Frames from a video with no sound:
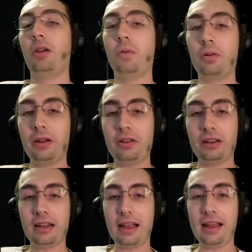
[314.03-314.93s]
What are we doing
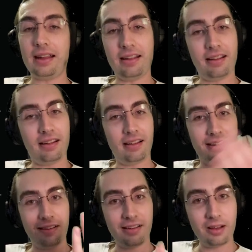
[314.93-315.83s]
today?
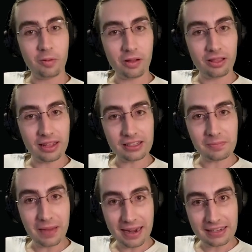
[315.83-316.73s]
Well, let's
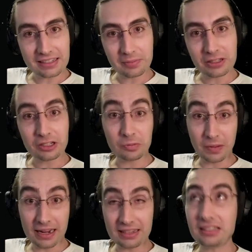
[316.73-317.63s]
make some
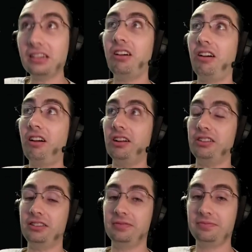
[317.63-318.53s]
space
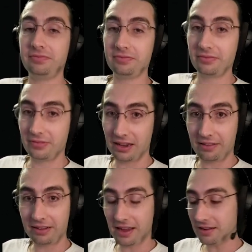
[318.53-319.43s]
art.
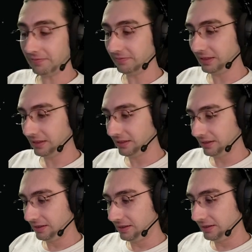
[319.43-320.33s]
Okay?
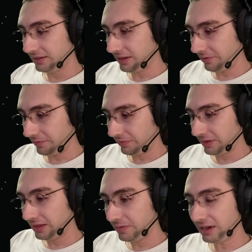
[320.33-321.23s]
So,
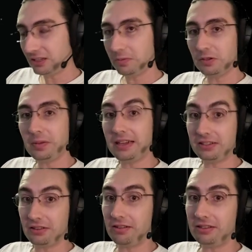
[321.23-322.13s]
to make some
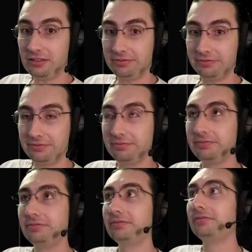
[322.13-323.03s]
space art,
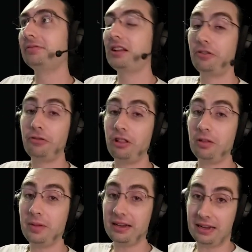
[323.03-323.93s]
follow
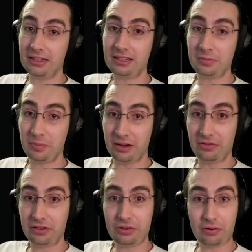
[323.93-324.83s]
my next bit
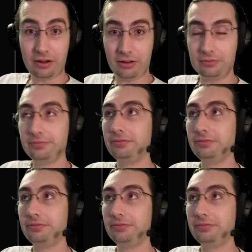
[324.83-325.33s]
of tutorial.